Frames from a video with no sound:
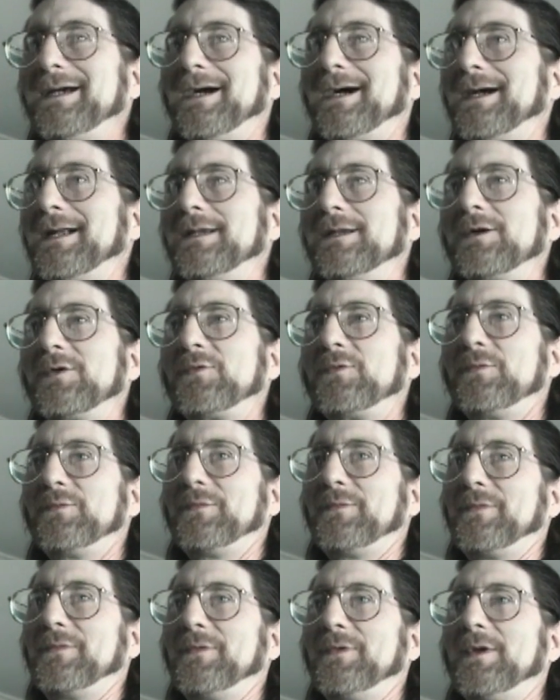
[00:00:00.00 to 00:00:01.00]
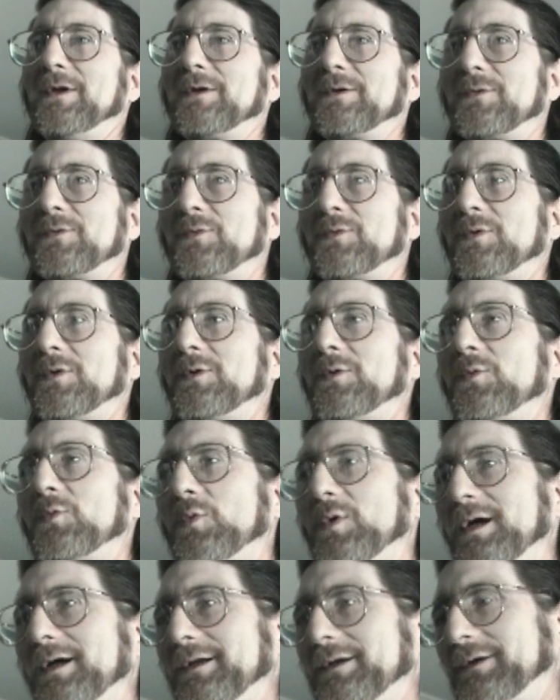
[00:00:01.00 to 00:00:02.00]
I don't know
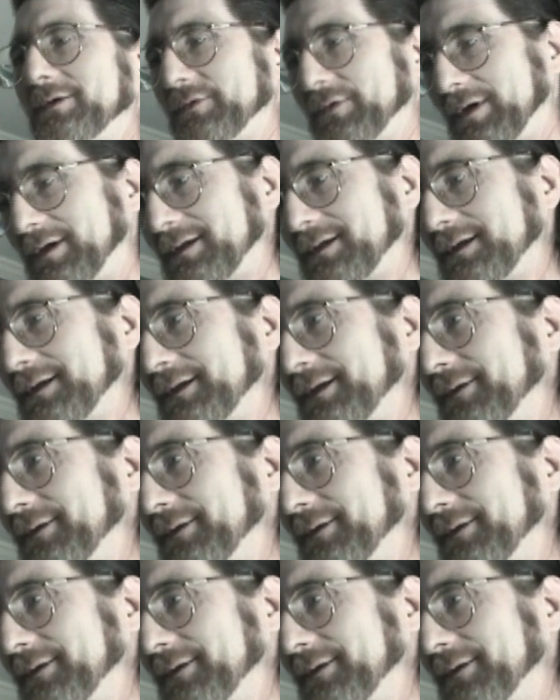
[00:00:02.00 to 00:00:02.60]
what you're talking